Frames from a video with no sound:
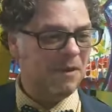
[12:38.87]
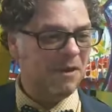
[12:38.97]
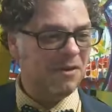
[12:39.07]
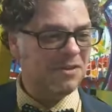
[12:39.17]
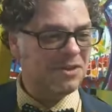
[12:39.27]

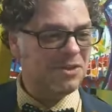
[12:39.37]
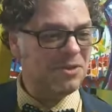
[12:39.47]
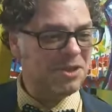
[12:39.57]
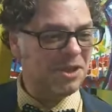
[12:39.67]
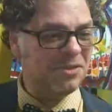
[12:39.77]
Oh,
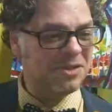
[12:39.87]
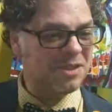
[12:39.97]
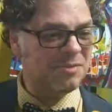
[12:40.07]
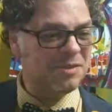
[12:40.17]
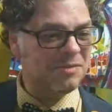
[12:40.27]
Sergio
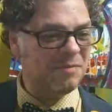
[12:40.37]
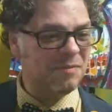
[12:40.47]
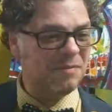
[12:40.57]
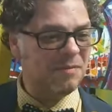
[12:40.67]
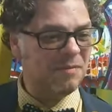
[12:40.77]
says,
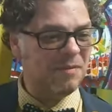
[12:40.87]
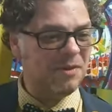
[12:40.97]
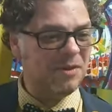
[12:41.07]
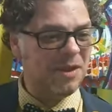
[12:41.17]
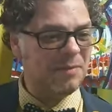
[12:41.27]

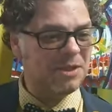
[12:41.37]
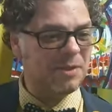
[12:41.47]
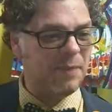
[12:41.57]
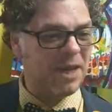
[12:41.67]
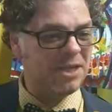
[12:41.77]
your name is
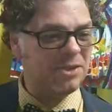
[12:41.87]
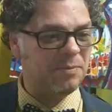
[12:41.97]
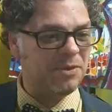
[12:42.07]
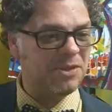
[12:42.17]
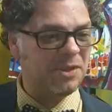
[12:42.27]

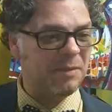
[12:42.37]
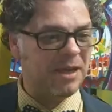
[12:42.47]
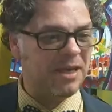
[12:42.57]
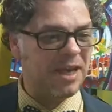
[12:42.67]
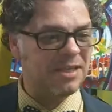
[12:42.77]
Sebastian. I'm using
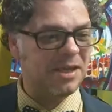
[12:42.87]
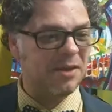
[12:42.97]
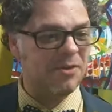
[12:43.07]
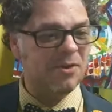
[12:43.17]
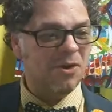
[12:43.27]
my dad's
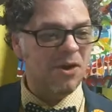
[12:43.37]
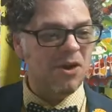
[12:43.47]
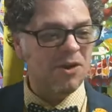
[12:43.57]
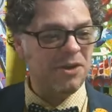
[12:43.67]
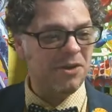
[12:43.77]
comp.
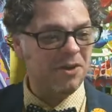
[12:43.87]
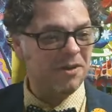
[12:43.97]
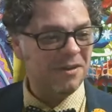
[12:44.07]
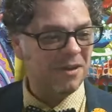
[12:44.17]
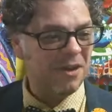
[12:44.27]
Oh,
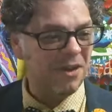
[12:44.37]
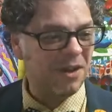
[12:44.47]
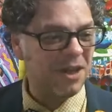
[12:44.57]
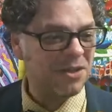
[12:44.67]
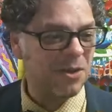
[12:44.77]

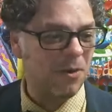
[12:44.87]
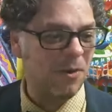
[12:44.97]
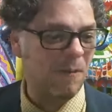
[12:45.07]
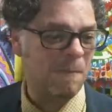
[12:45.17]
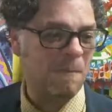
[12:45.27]
that's
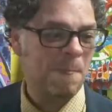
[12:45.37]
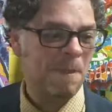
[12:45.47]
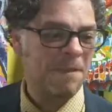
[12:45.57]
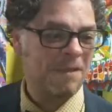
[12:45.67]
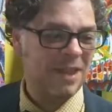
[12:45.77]
cool.
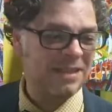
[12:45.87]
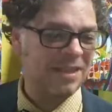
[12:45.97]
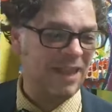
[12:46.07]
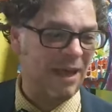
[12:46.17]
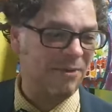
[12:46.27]
That's
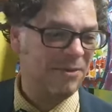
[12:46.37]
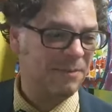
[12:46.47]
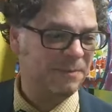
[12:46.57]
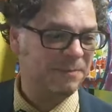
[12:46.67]
allowed.